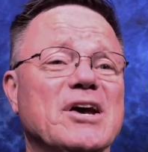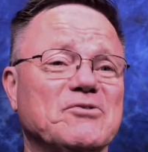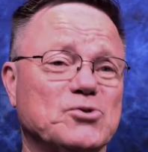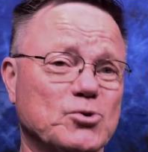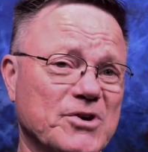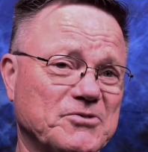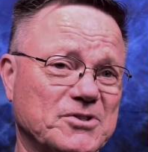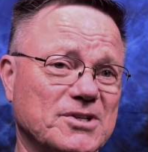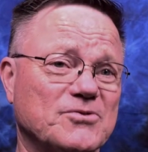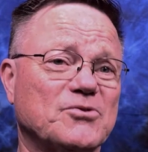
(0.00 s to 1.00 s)
have
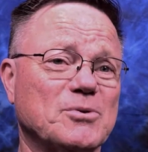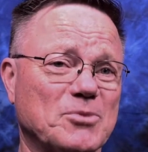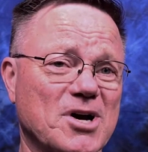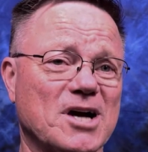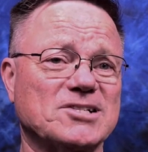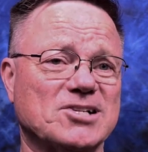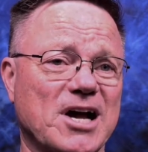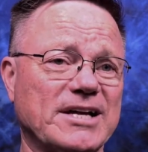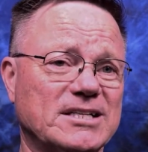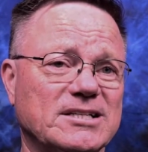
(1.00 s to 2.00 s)
drifted from God's
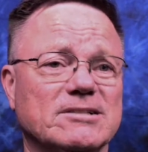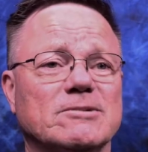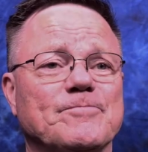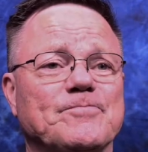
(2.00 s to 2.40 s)
ideal.